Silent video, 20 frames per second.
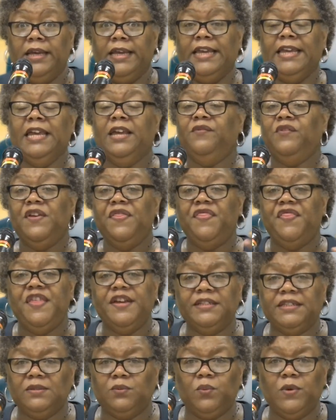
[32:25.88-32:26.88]
Even
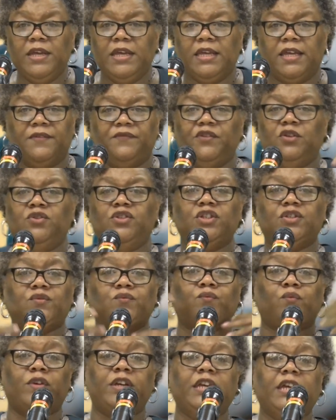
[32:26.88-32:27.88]
this week, if you
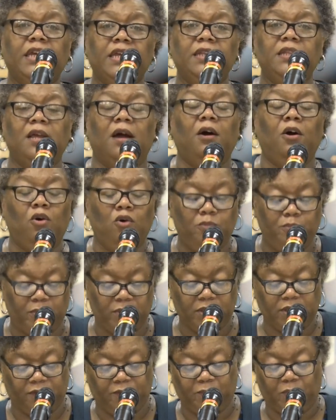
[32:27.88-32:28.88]
just read the whole
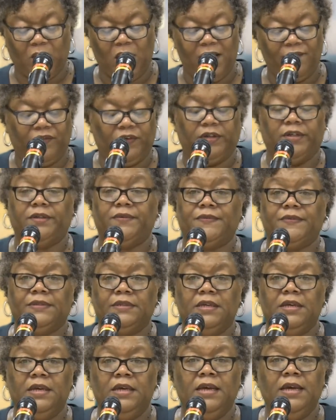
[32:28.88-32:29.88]
book of
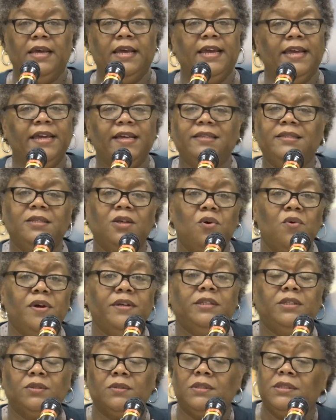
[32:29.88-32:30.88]
Proverbs, it's
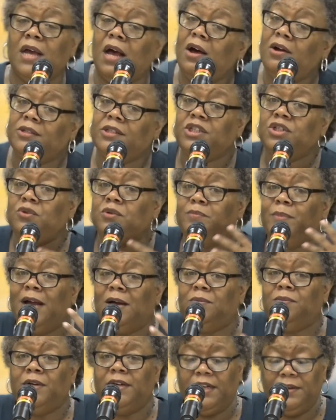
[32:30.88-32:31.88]
going to talk to you
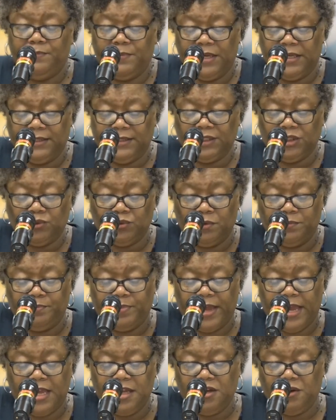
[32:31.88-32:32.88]
about what it means to
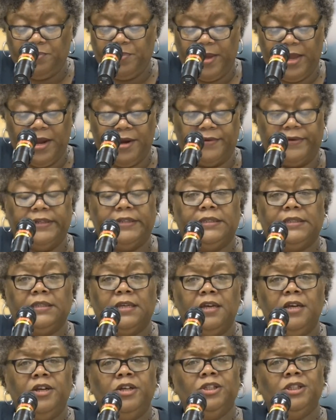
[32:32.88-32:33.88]
obey your
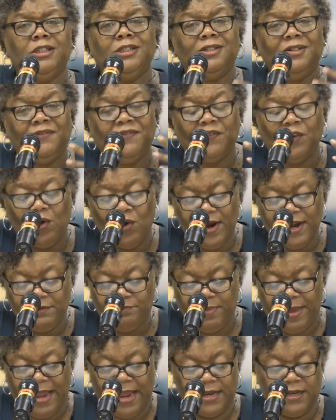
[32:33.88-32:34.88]
parents, to
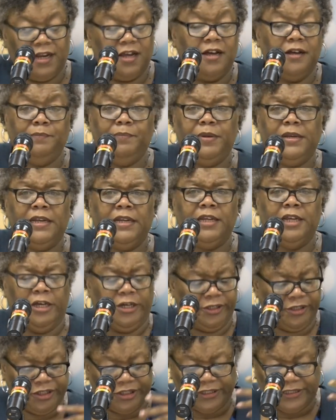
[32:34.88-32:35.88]
avoid bad company,
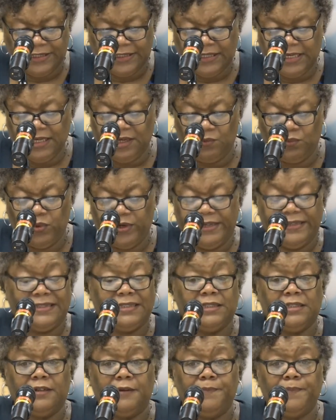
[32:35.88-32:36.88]
to seek
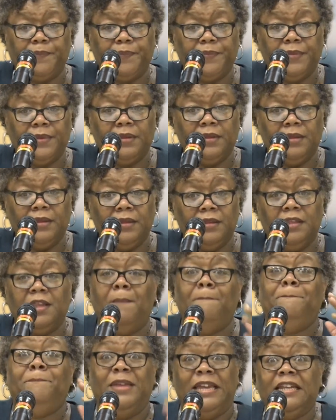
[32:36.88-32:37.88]
wisdom,
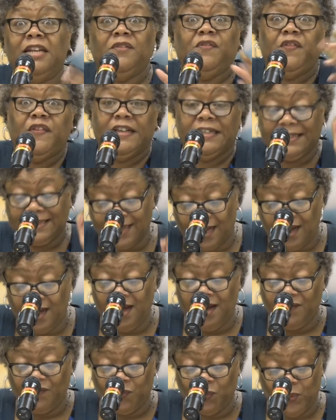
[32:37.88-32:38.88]
the benefits
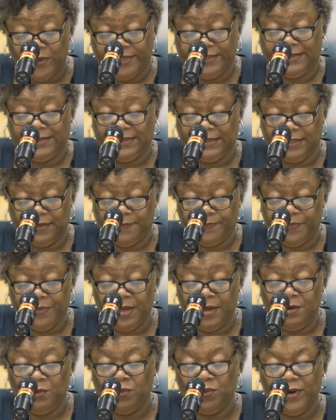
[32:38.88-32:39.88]
of wisdom,
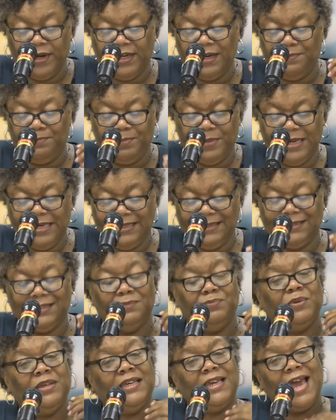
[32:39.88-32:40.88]
what it means
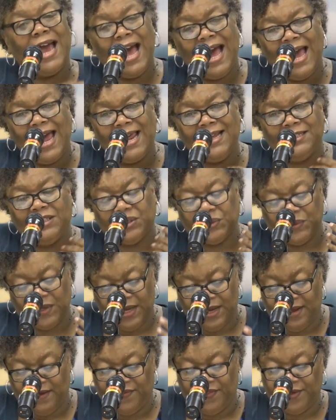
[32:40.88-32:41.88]
to be kind to
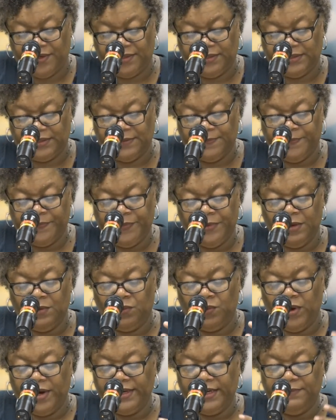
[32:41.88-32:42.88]
others,
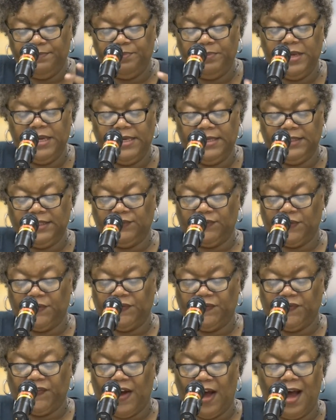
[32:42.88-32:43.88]
what it means for
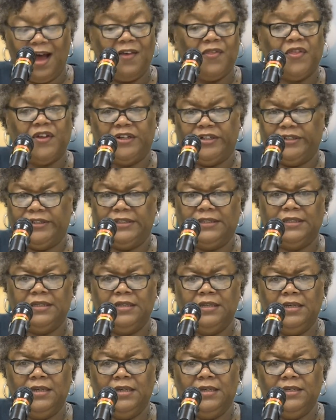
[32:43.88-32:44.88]

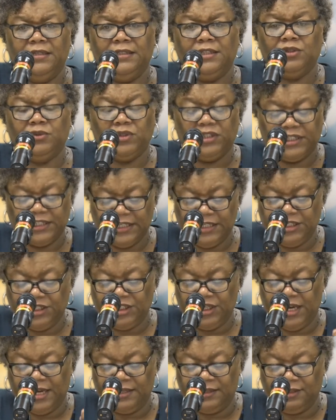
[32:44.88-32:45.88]
fathers to
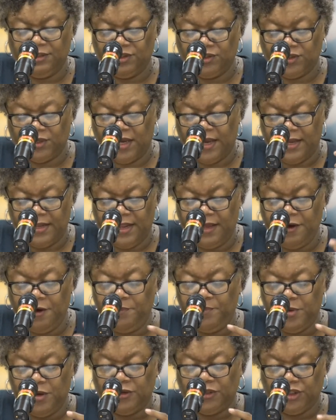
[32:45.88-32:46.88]
teach and
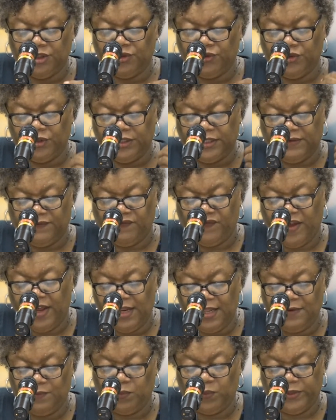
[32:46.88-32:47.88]
help your children
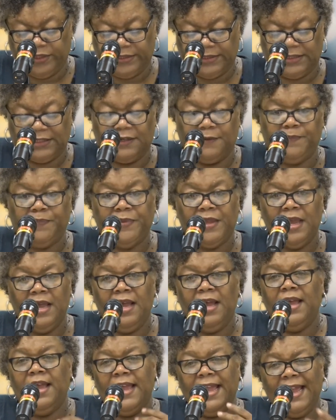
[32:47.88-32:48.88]
develop wisdom,
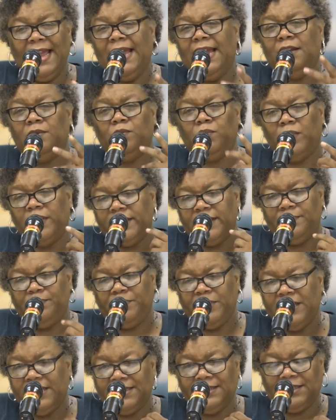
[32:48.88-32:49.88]
and what it
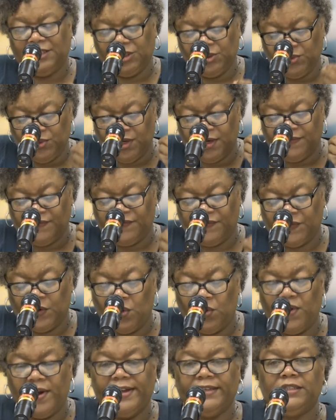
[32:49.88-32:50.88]
means to
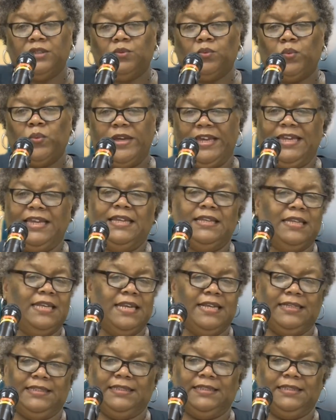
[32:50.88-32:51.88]
avoid
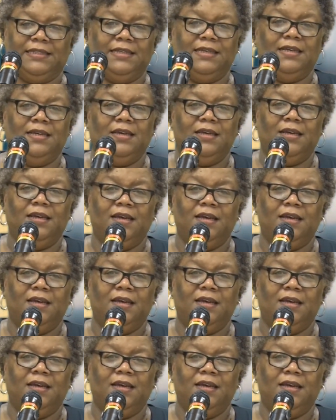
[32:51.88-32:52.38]
wickedness.